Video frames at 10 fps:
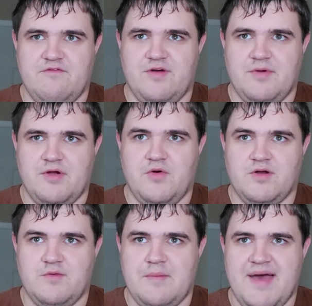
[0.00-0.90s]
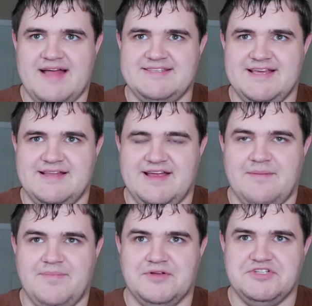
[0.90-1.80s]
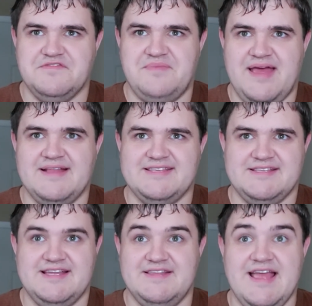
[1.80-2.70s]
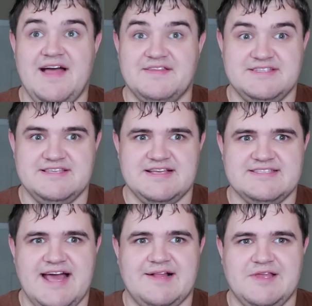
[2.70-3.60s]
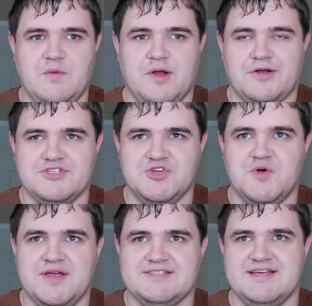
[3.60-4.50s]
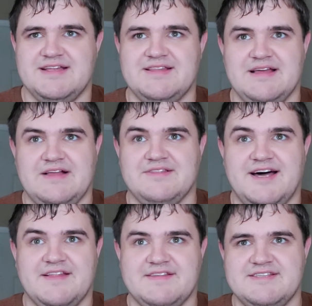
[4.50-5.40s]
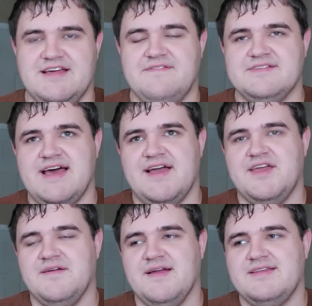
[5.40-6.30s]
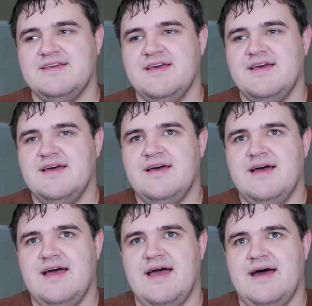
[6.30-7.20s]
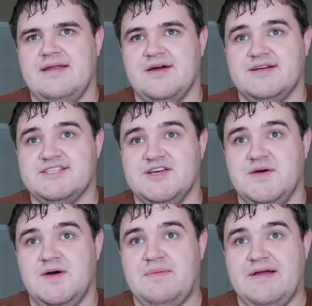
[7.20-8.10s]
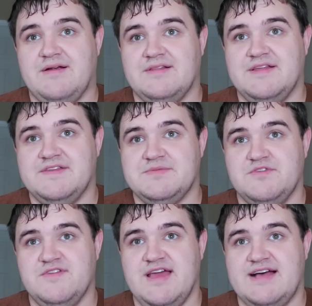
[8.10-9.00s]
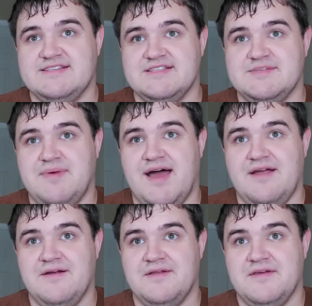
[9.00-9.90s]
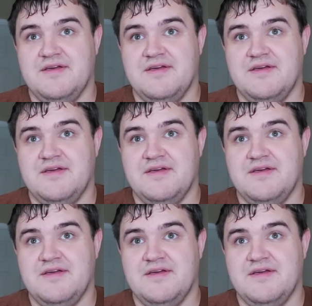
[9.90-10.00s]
from according to what Matt said, like a bunch of bands that said, yeah, this is exactly what our story is like. Like a lot of this stuff is accurate. And also, apparently this movie has inspired